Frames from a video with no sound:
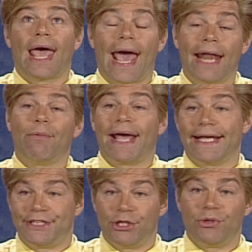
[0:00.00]
Anyway,
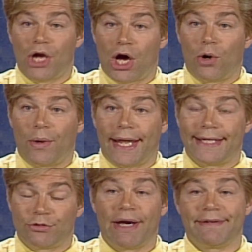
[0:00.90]
as you know,
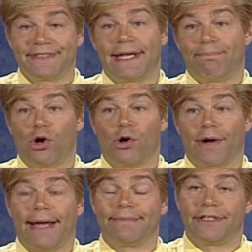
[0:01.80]
in 12-step
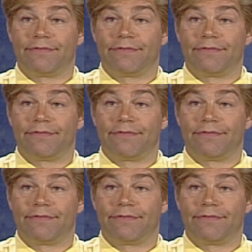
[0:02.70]
programs,